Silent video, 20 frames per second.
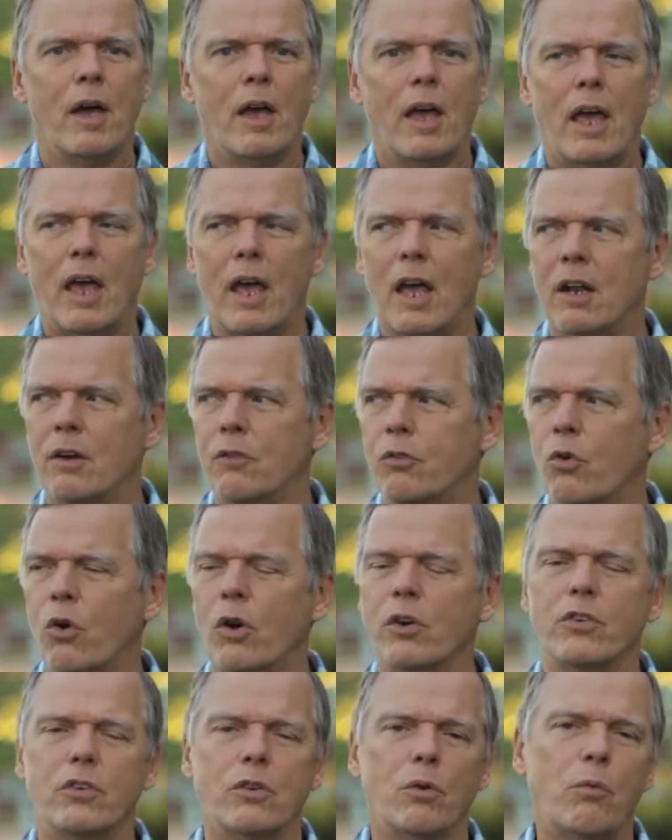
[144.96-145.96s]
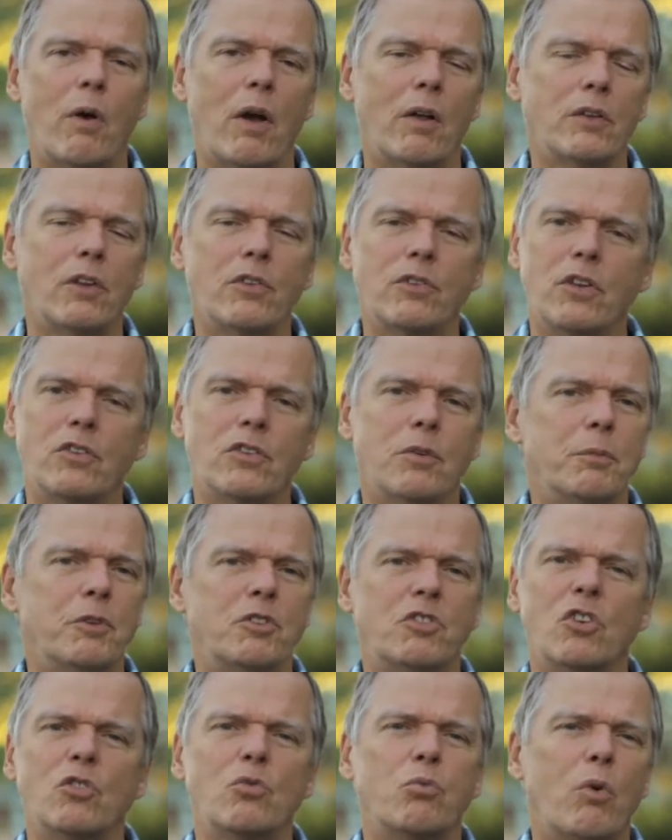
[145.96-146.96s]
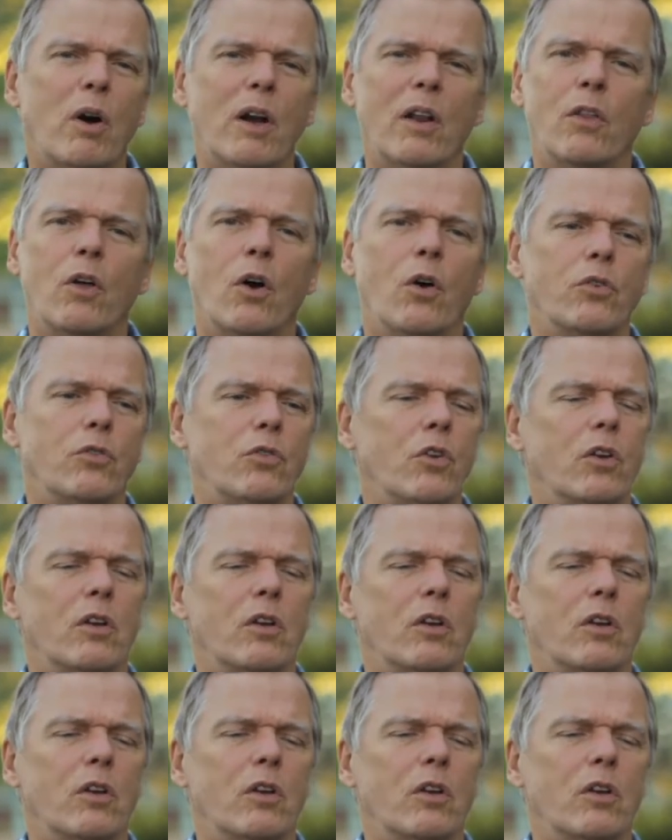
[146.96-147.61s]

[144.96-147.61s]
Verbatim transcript: And of course, the wellness system is just one of those.